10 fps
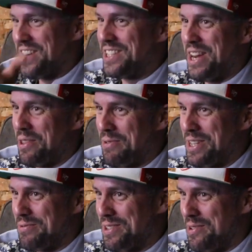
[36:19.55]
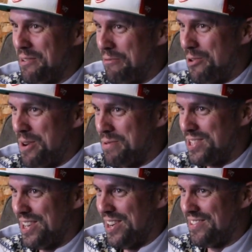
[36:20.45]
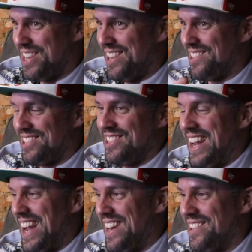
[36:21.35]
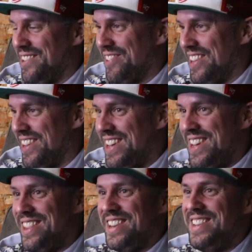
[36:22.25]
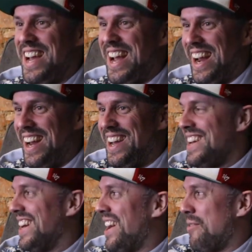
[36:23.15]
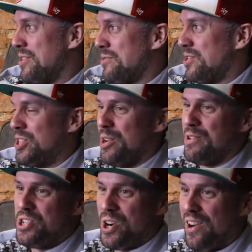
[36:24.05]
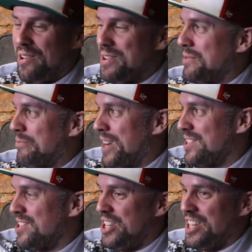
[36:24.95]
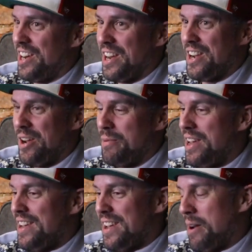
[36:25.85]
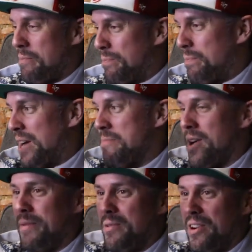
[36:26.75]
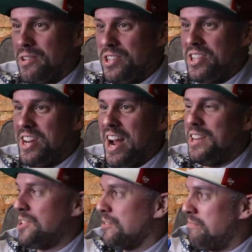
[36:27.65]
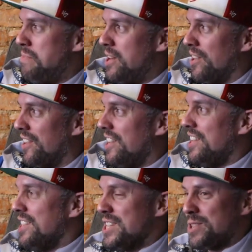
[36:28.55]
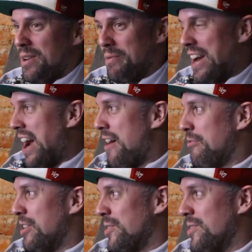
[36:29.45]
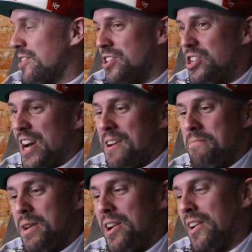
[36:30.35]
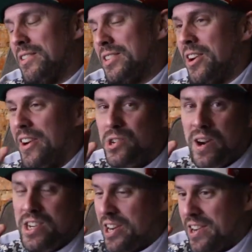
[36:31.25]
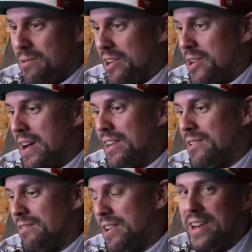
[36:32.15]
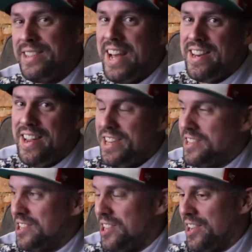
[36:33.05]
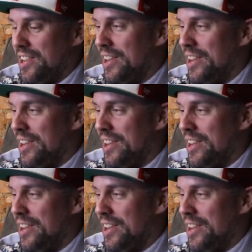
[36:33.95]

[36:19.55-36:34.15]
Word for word: Southwest was doing a 40% off sale till the oh, end of uh, the, the, day. And I went to a show in Charlotte with some friends and she didn't come. And my buddy bought me one of those steins of beer. Yeah. So I'm like halfway through this giant beer. Sorry, dry January. You had you, you had 10 days this year.